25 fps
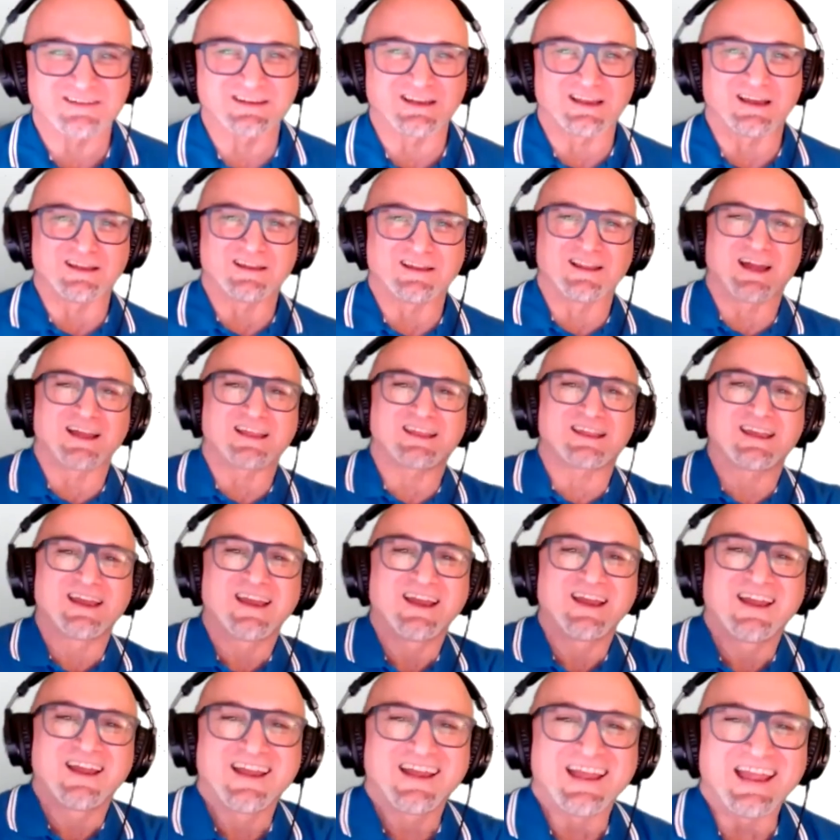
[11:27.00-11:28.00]
it? Like,
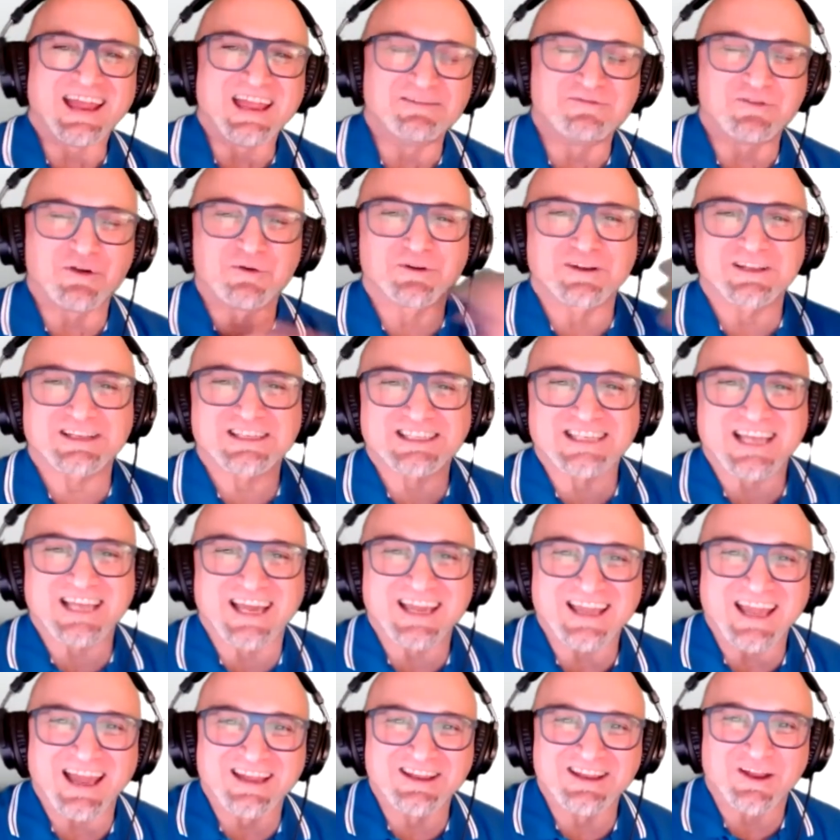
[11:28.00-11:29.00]
if you want to
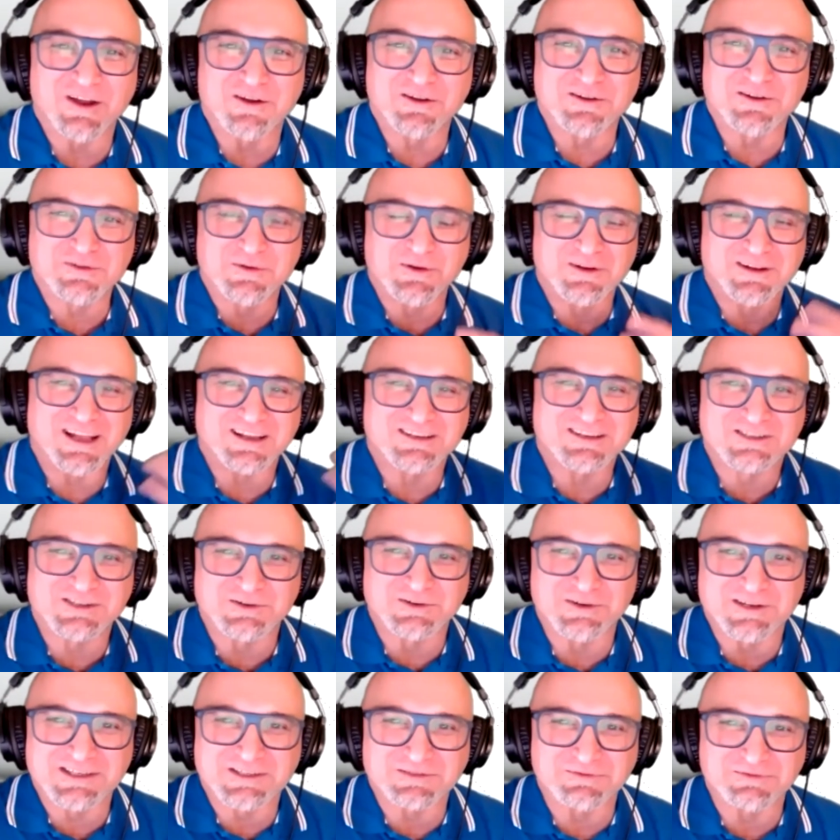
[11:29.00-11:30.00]
stay and go to a
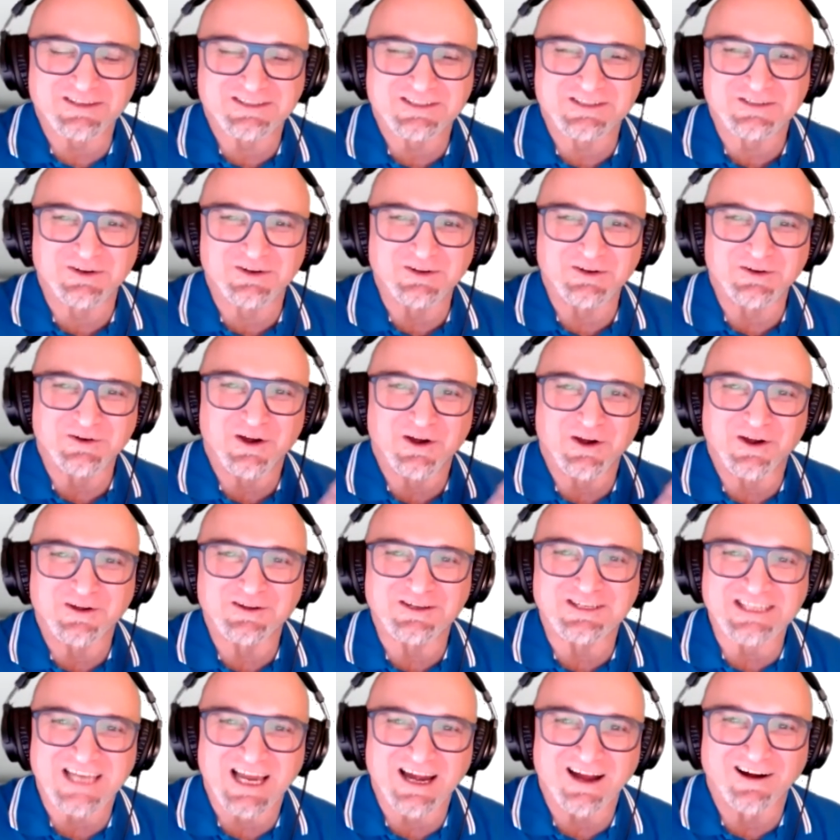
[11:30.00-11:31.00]
luxurious restaurant or a
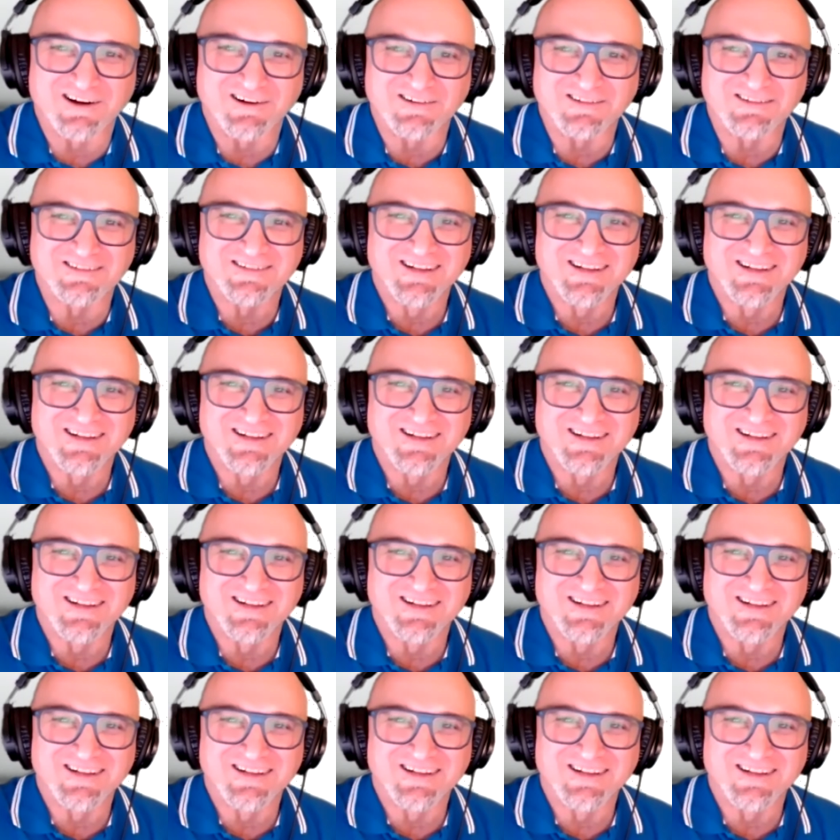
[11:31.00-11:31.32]
hotel,